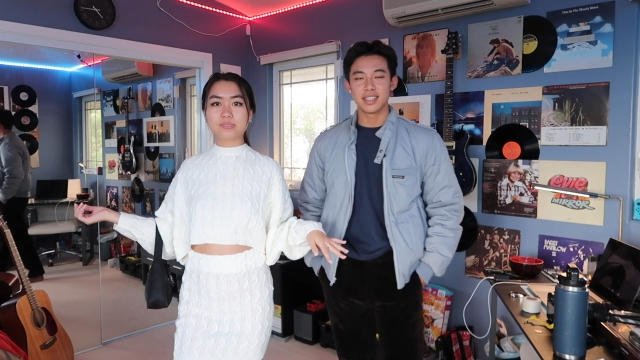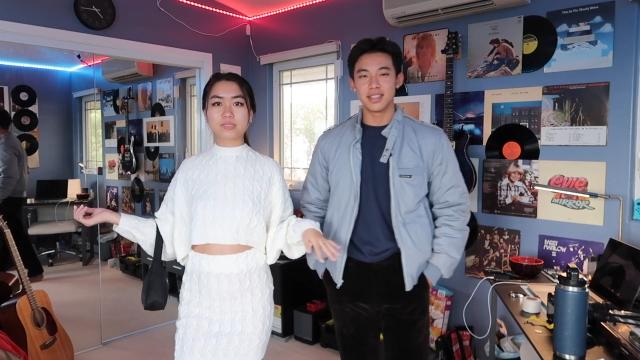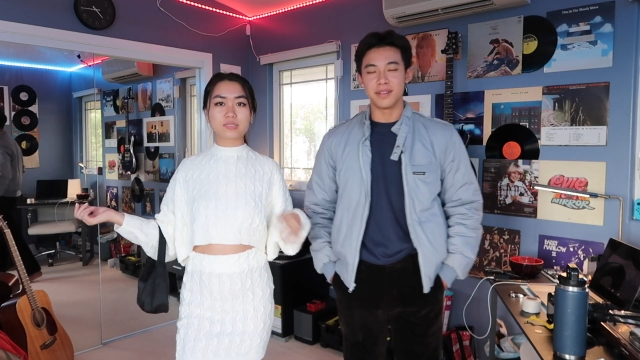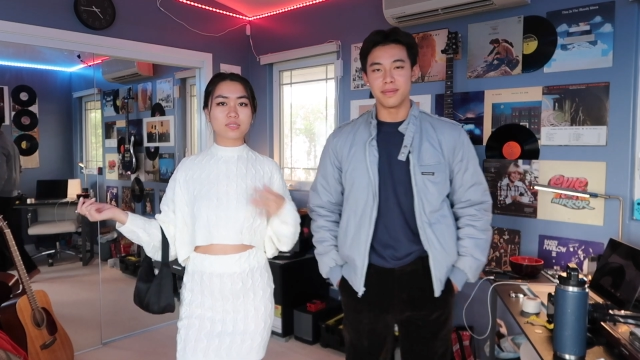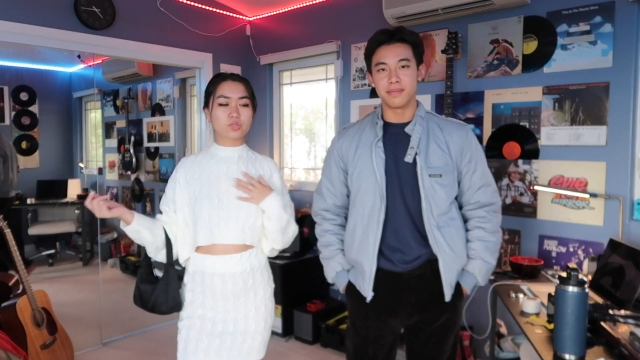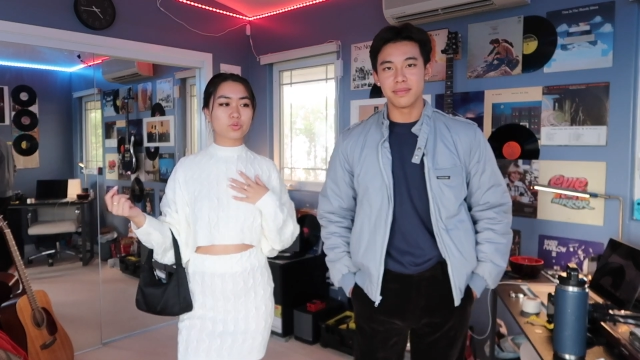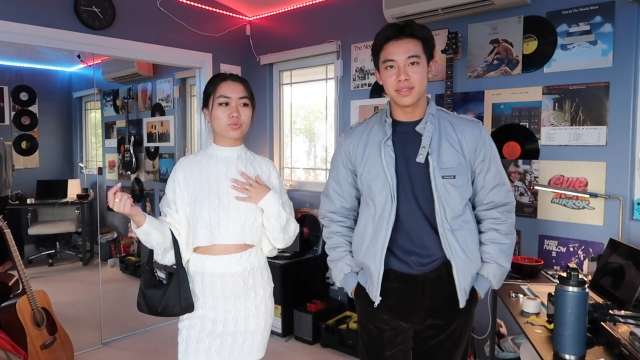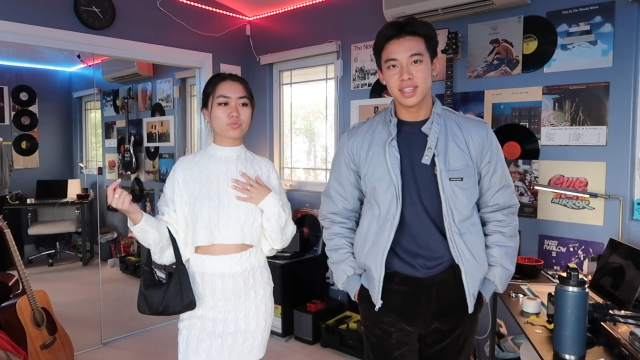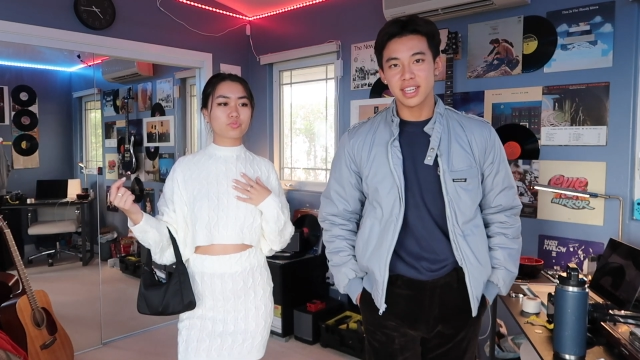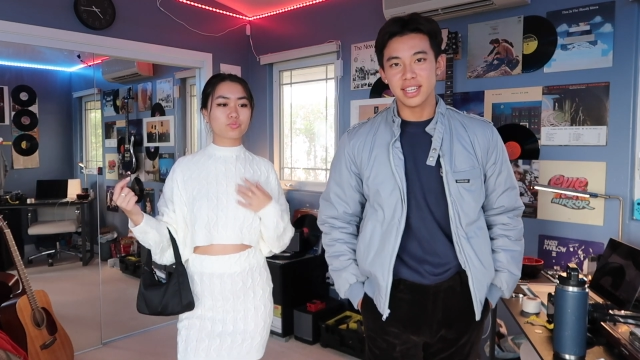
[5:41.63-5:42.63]
Speaker 1: a um
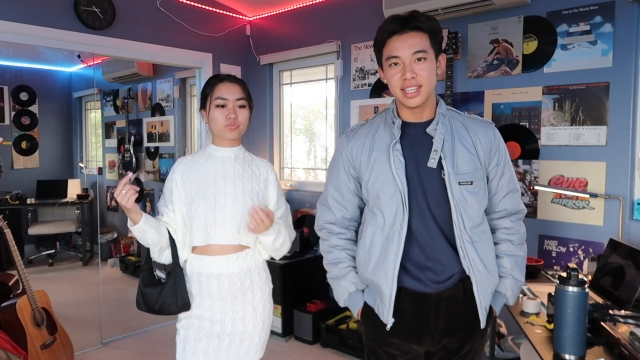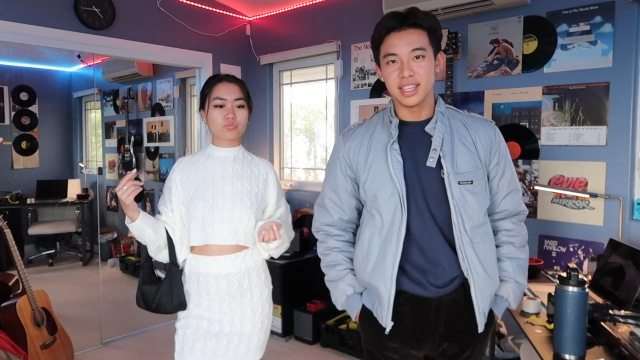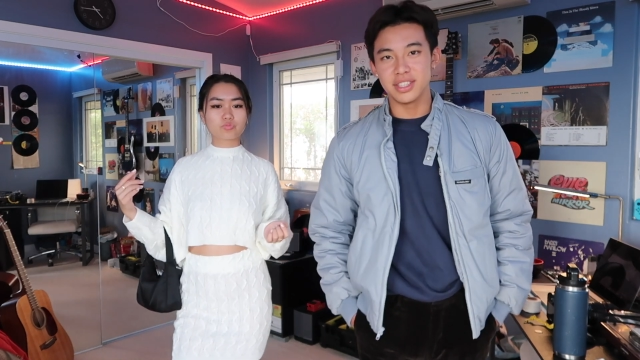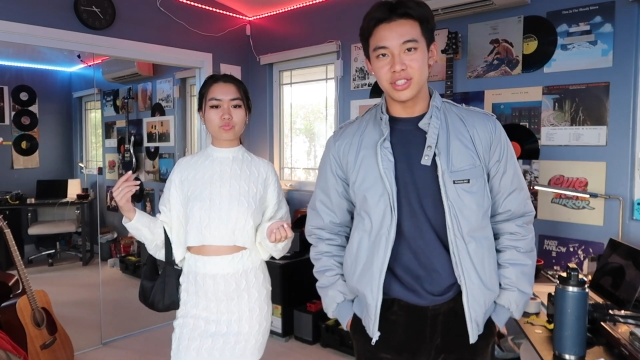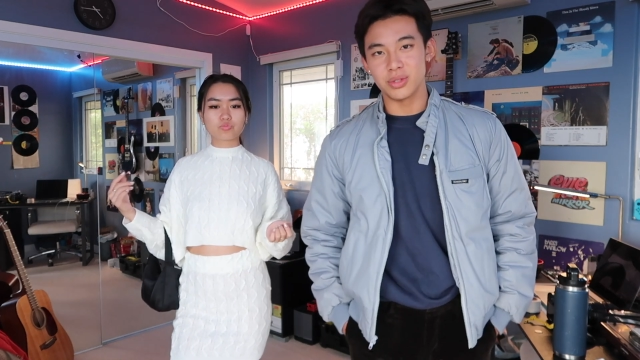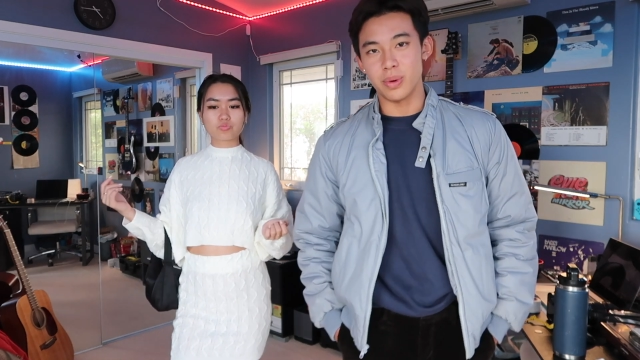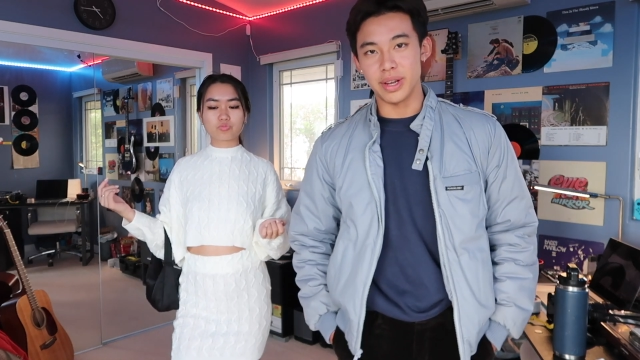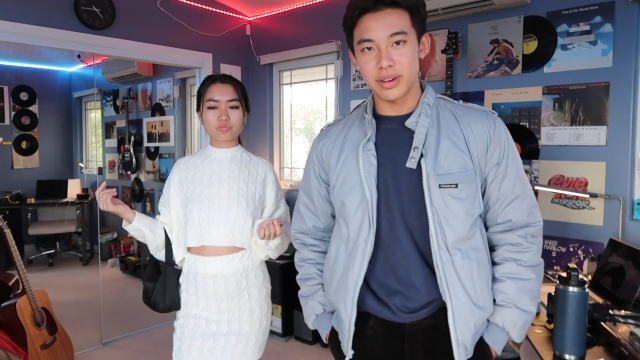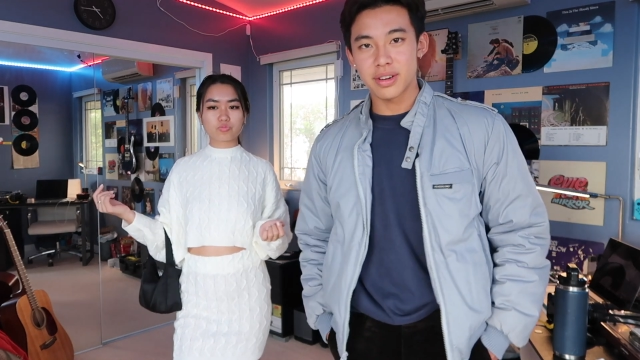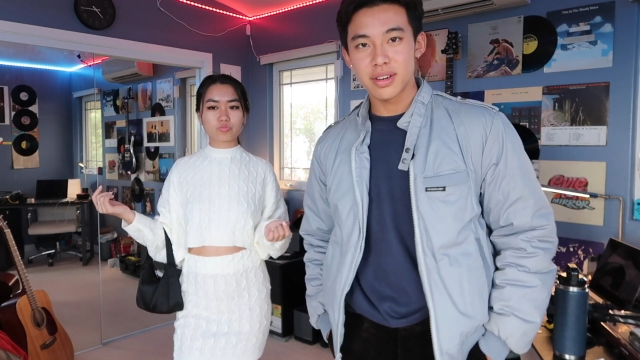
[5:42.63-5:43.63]
like a knitted
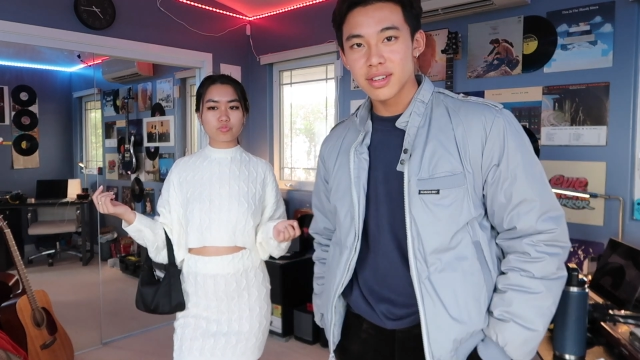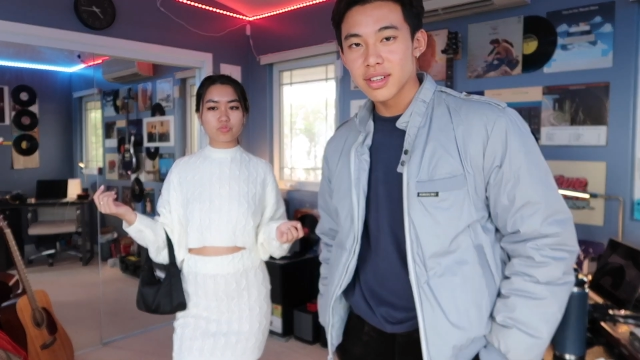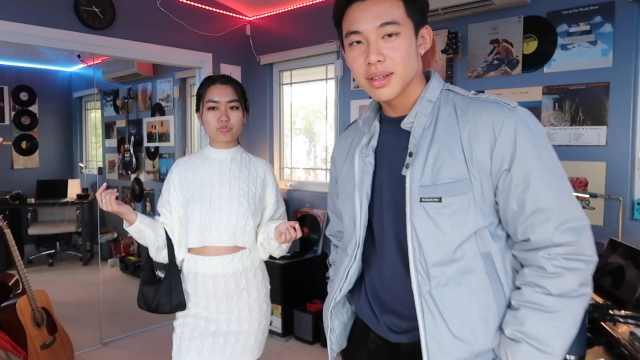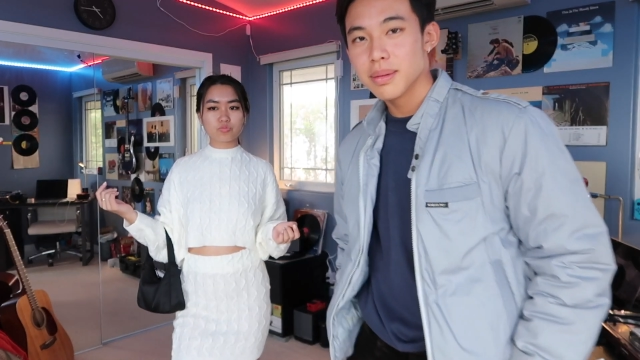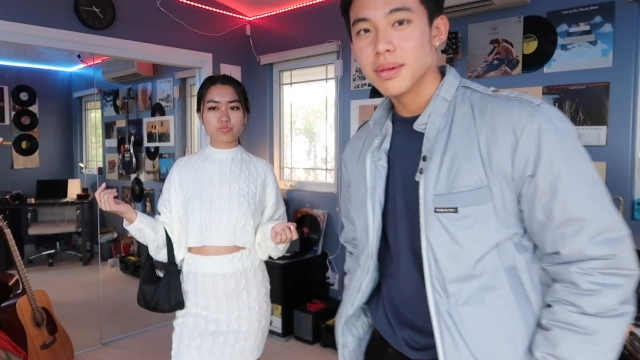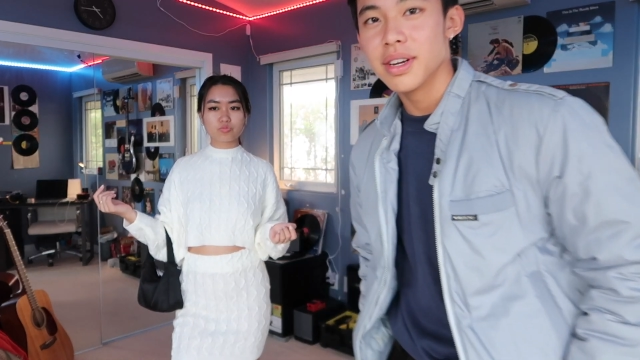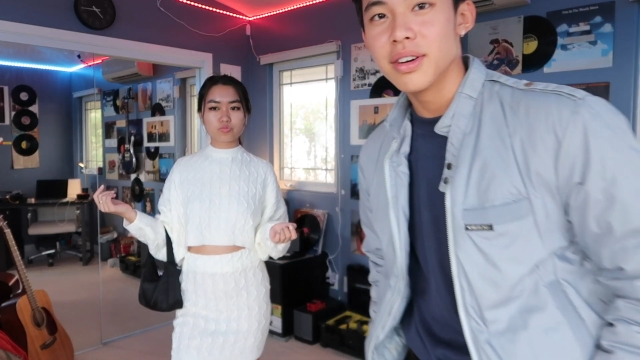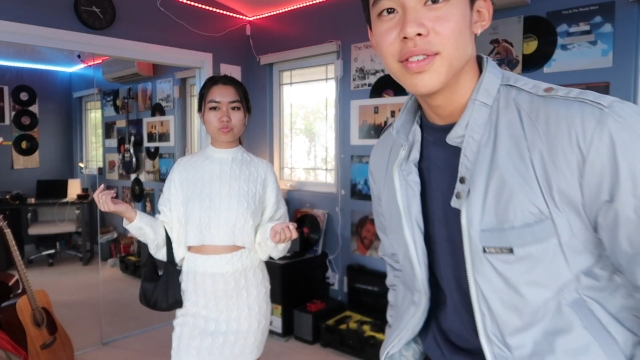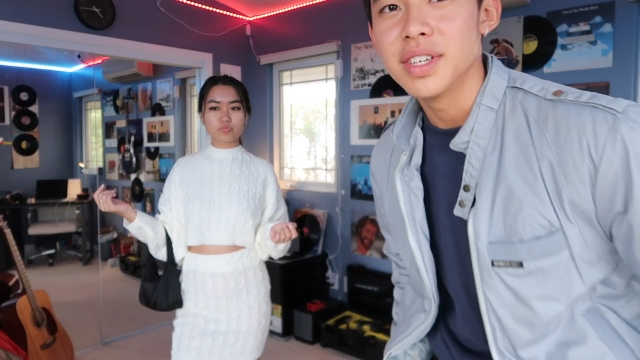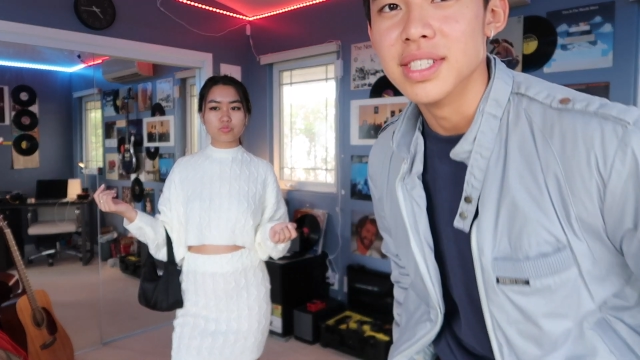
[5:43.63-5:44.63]
sweater. I don't know
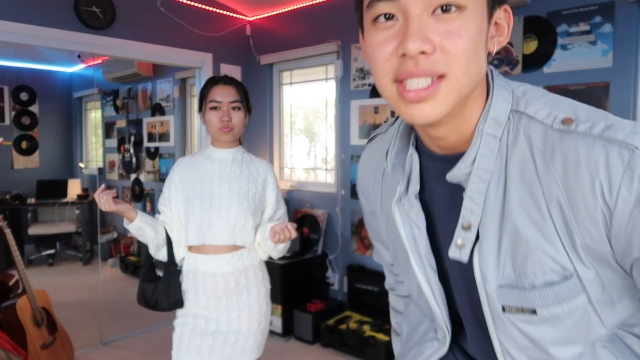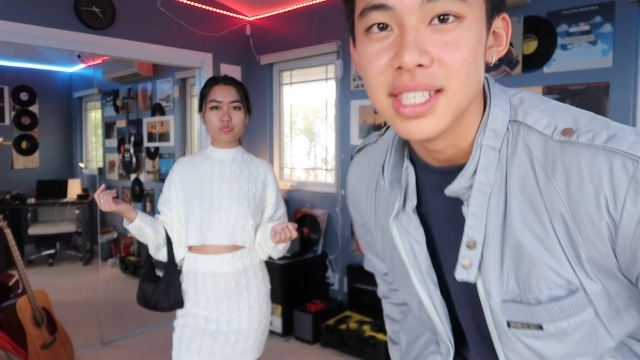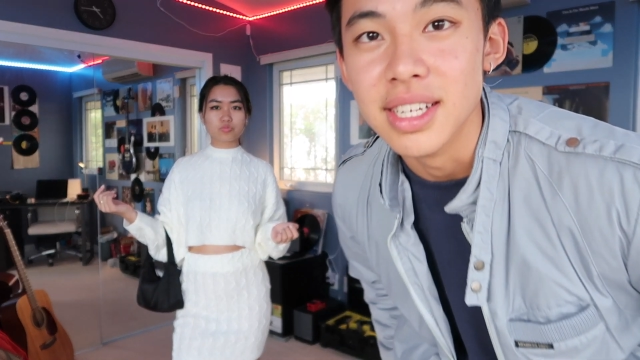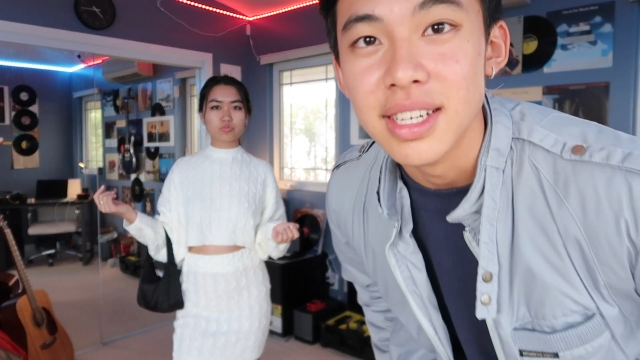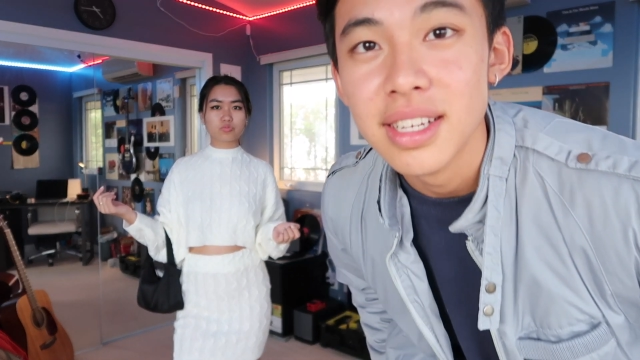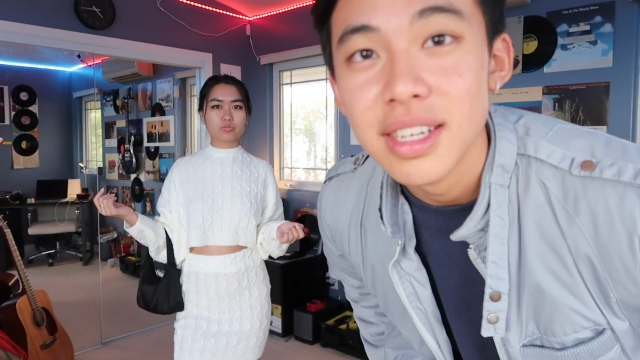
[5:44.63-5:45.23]
if you can see it,